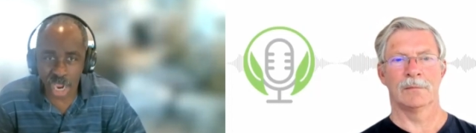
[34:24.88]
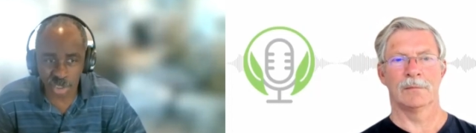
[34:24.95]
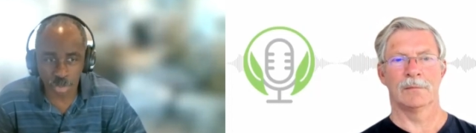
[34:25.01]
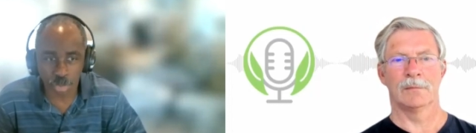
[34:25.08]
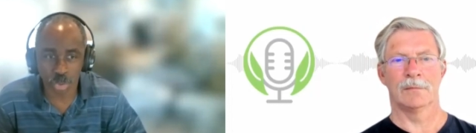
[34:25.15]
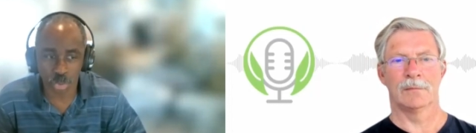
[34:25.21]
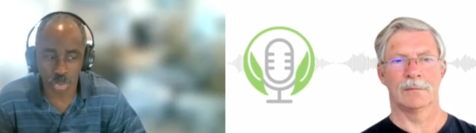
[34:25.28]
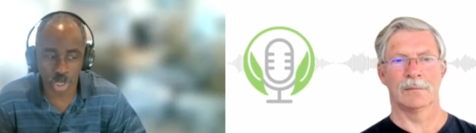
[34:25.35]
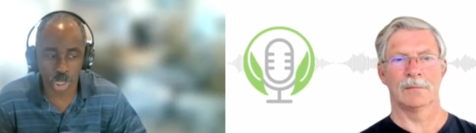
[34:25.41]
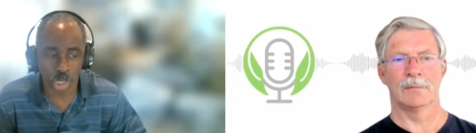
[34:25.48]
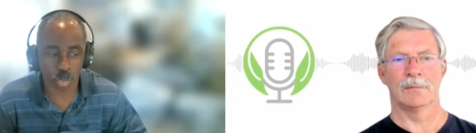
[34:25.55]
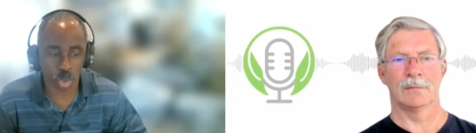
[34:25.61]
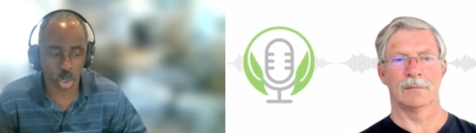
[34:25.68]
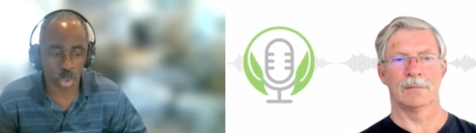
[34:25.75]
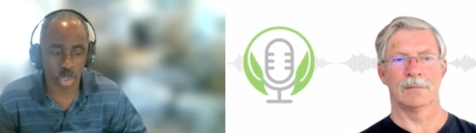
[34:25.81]
Speaker 1: entrepreneur
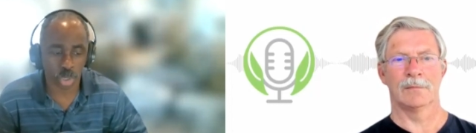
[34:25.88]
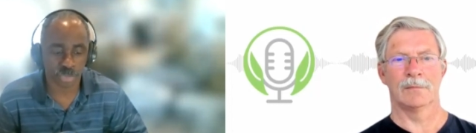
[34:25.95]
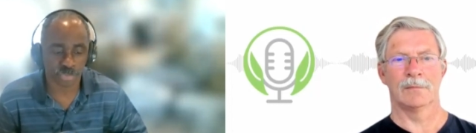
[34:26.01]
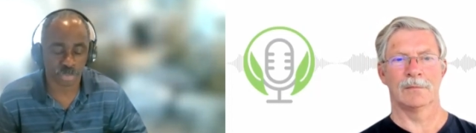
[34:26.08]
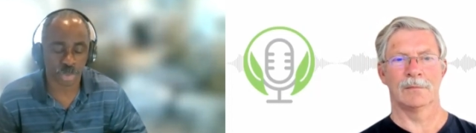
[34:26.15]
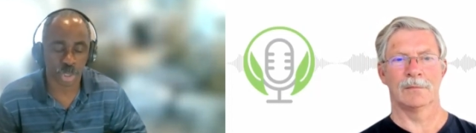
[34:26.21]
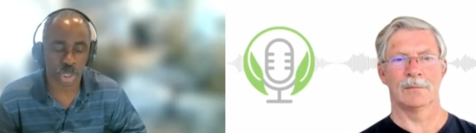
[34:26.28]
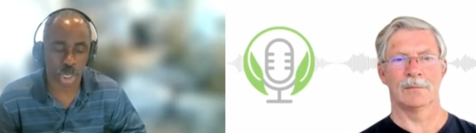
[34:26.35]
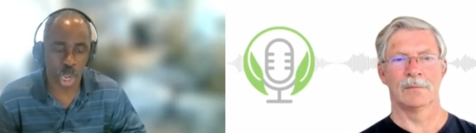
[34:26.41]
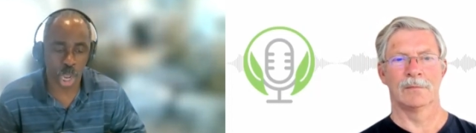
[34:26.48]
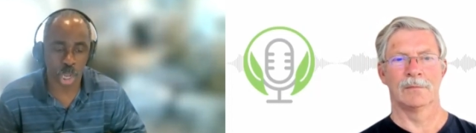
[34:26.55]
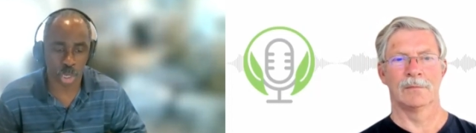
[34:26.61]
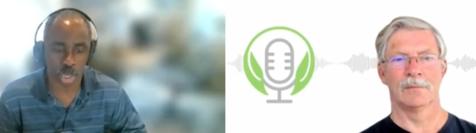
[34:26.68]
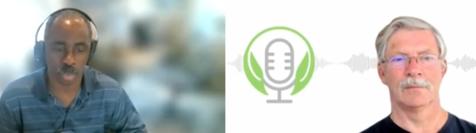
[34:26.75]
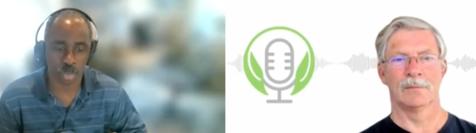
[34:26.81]
hero. He's from
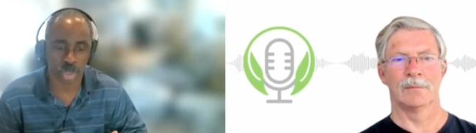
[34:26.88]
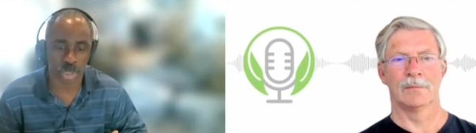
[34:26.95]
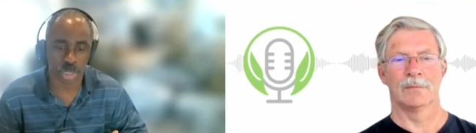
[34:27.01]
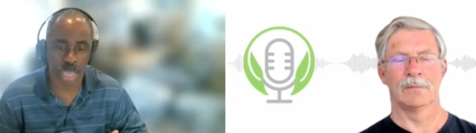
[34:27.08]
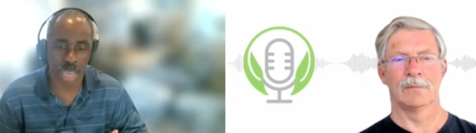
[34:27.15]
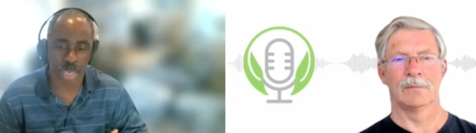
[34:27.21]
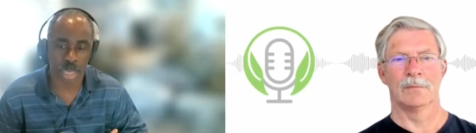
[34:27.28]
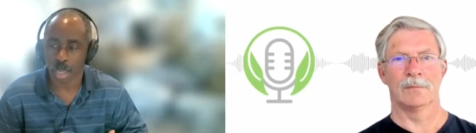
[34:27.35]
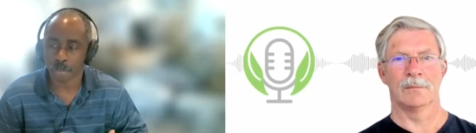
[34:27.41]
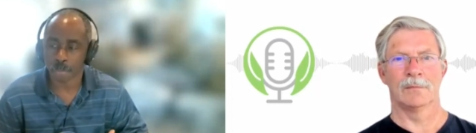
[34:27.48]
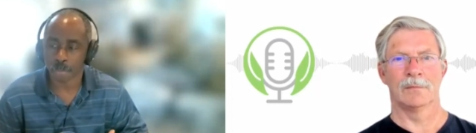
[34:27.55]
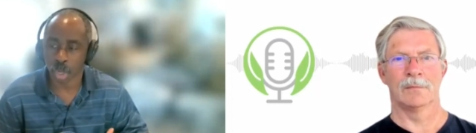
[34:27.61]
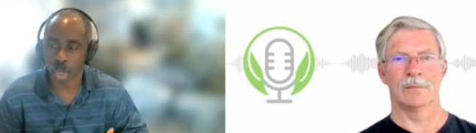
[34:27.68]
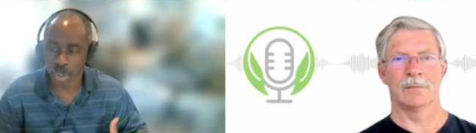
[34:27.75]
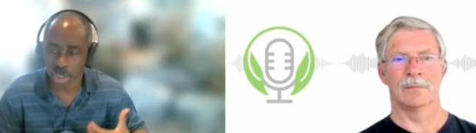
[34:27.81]
Chicago. He was like a
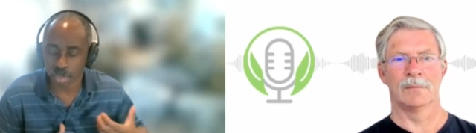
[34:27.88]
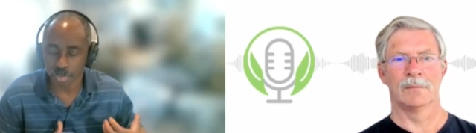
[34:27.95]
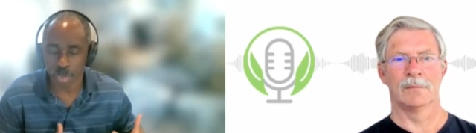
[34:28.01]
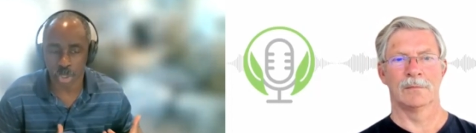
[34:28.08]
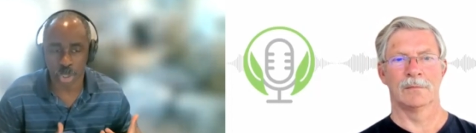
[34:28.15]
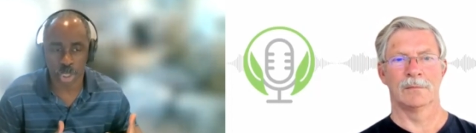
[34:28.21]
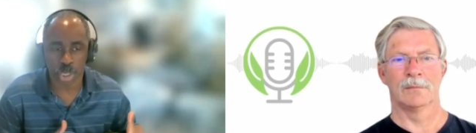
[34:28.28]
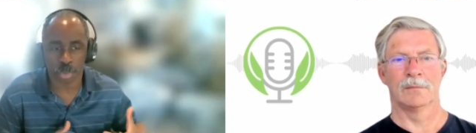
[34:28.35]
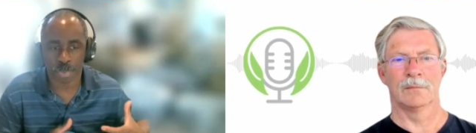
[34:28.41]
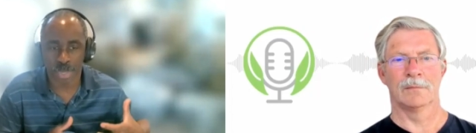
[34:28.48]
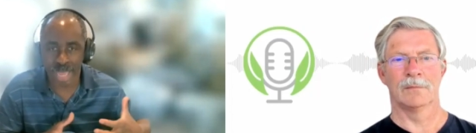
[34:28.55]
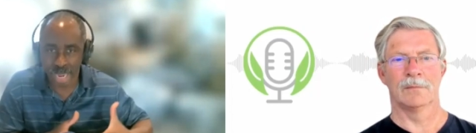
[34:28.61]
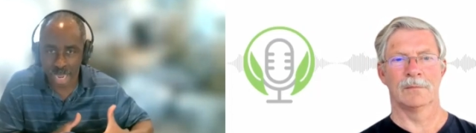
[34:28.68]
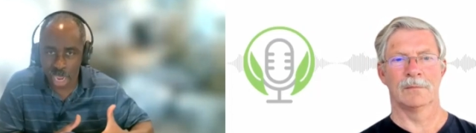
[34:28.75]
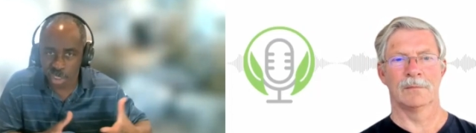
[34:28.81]
multimillionaire
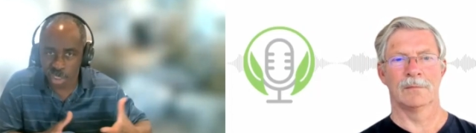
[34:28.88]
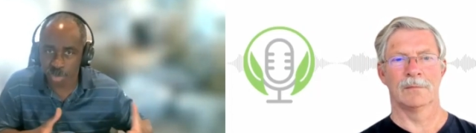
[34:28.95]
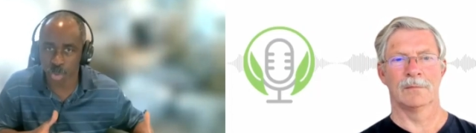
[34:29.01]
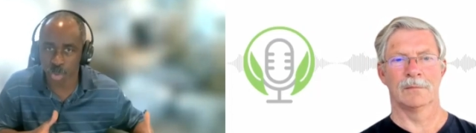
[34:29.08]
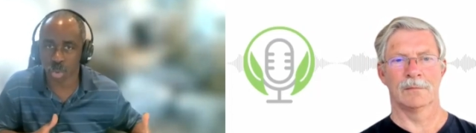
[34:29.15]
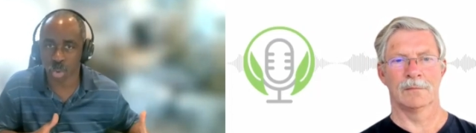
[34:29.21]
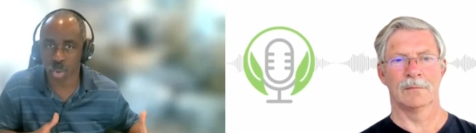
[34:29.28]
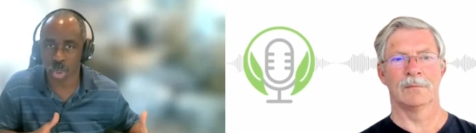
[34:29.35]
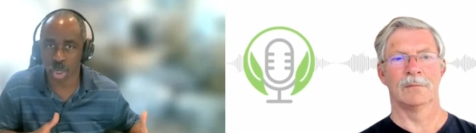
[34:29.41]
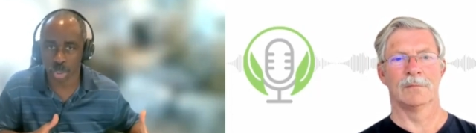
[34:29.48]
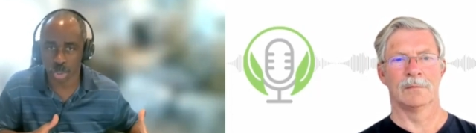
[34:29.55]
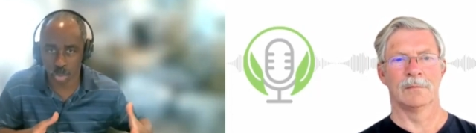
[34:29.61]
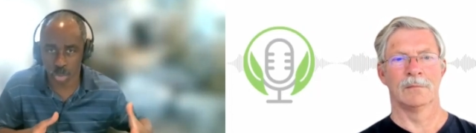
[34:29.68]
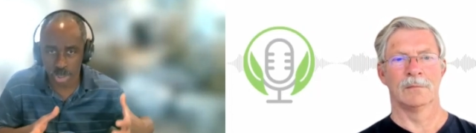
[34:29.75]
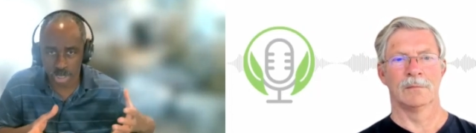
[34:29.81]
black entrepreneur
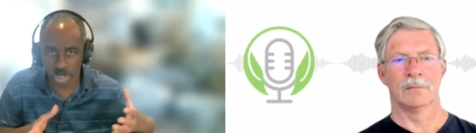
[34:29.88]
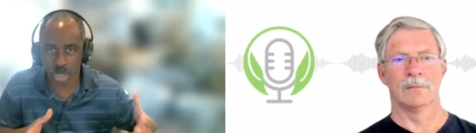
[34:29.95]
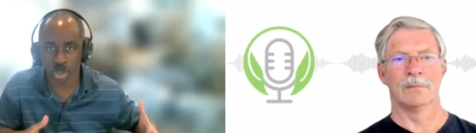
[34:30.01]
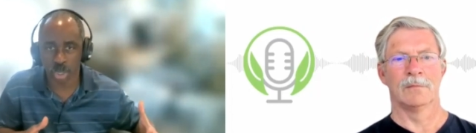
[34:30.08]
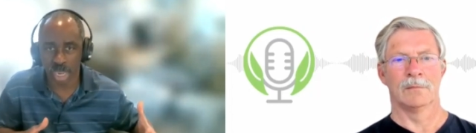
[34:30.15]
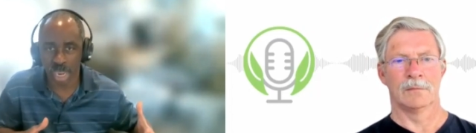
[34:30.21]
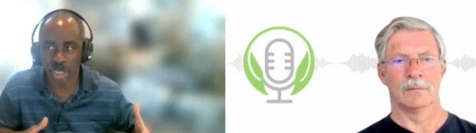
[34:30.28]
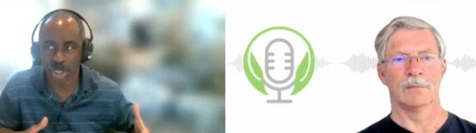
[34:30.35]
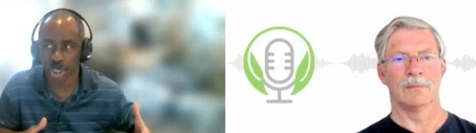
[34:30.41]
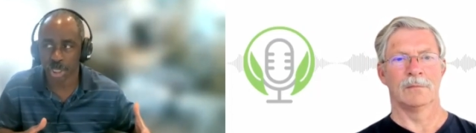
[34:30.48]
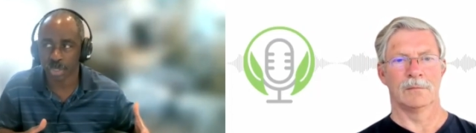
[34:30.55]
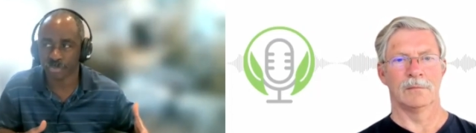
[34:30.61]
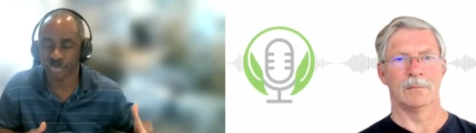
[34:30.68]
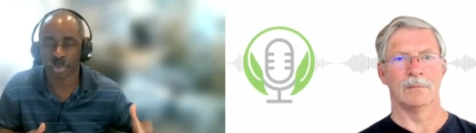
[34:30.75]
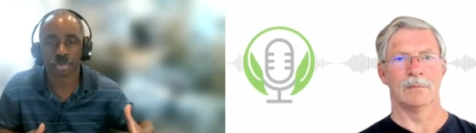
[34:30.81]
during
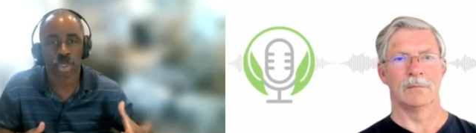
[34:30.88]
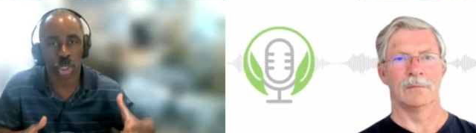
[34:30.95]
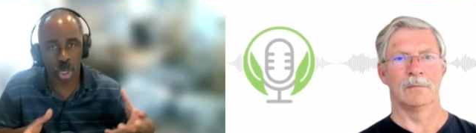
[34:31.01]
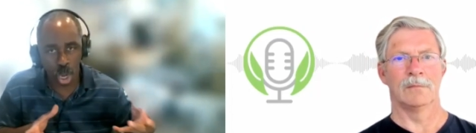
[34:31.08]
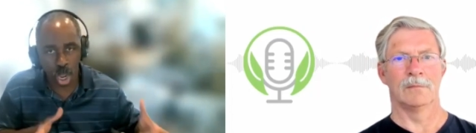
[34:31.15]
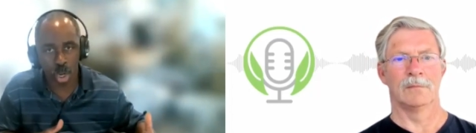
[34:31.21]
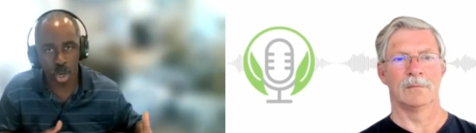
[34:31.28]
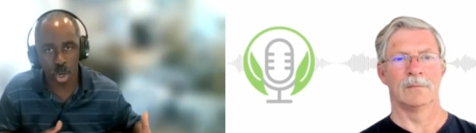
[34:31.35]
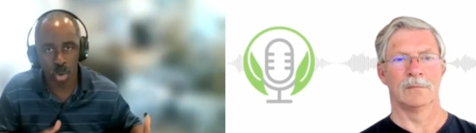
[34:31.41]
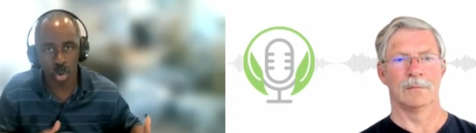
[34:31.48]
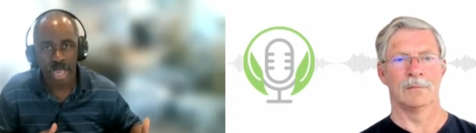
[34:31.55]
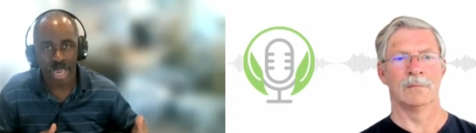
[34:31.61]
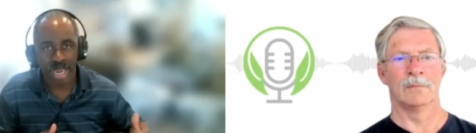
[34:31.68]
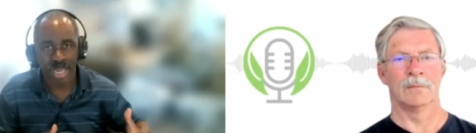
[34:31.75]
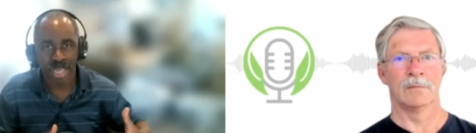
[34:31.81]
segregation from Chicago.
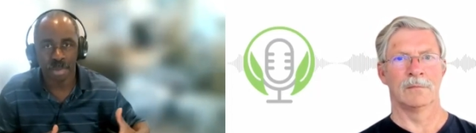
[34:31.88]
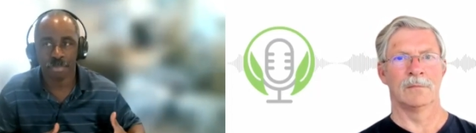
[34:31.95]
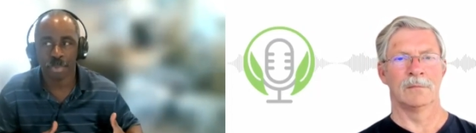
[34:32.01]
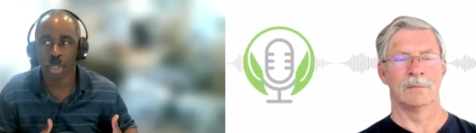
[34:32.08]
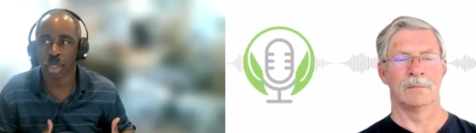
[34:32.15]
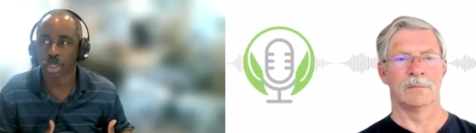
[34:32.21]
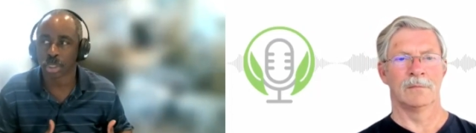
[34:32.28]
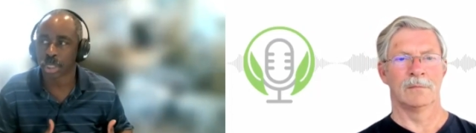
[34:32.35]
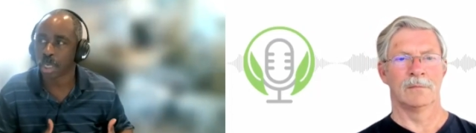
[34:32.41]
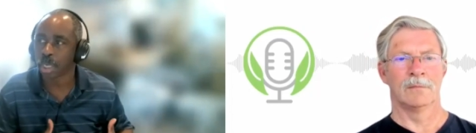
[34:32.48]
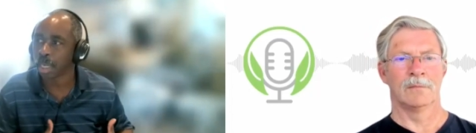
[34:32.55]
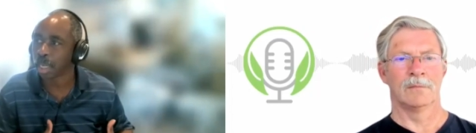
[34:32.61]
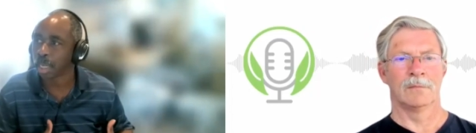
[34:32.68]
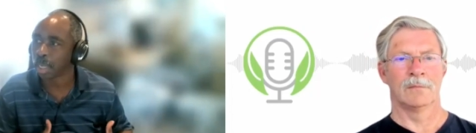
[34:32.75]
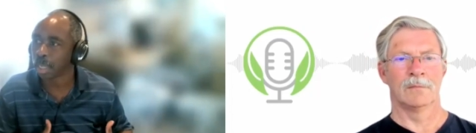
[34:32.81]
And he built
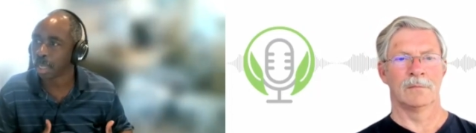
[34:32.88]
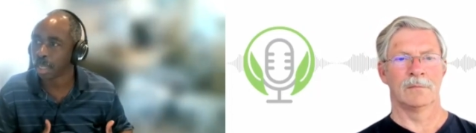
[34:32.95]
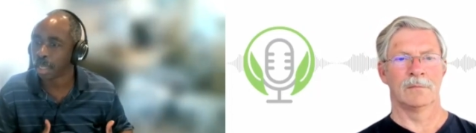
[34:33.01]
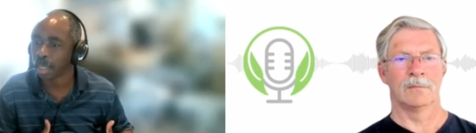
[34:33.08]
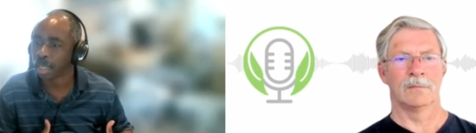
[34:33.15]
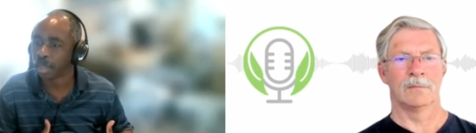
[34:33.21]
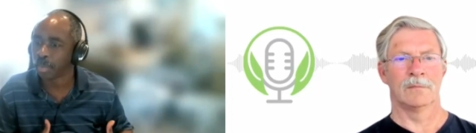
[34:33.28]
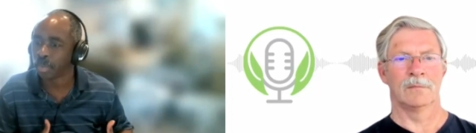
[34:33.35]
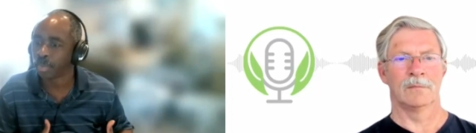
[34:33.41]
uh it